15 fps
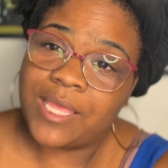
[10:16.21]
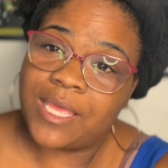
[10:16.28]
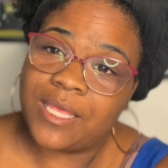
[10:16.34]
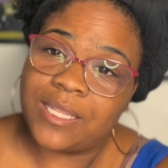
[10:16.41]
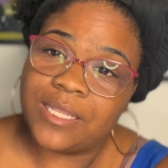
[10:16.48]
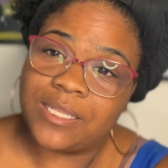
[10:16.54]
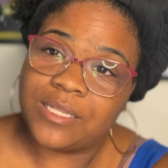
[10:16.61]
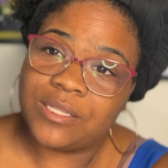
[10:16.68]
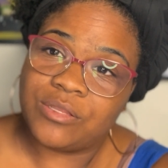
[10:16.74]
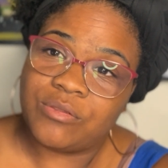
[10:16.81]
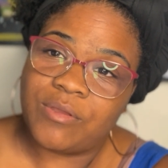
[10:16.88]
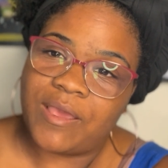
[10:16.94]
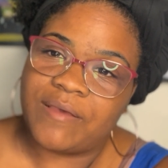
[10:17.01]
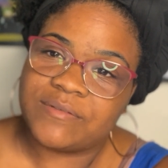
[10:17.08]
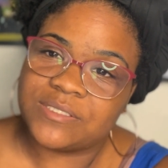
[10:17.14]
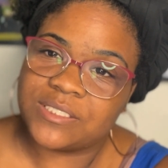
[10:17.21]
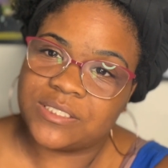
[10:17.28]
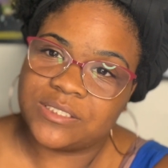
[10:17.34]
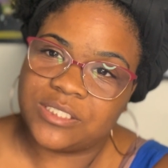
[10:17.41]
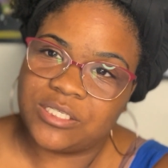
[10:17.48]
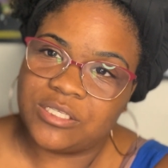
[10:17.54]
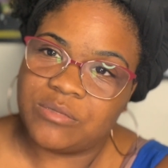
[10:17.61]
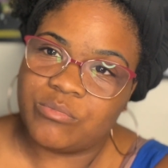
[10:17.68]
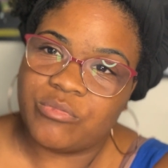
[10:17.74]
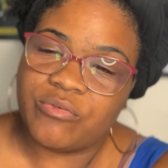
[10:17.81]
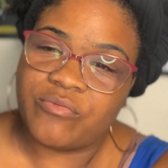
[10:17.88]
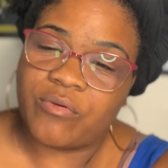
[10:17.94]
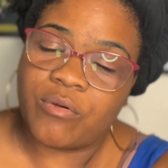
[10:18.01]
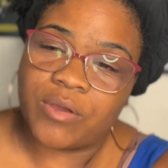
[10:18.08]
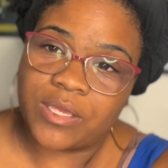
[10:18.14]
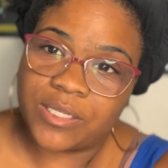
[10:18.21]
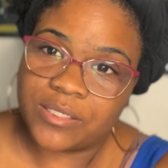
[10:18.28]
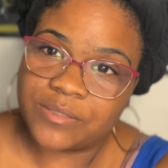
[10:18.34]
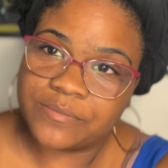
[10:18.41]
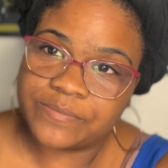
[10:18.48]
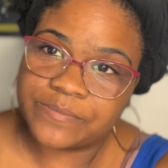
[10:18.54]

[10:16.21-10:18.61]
and you have to continue to move on.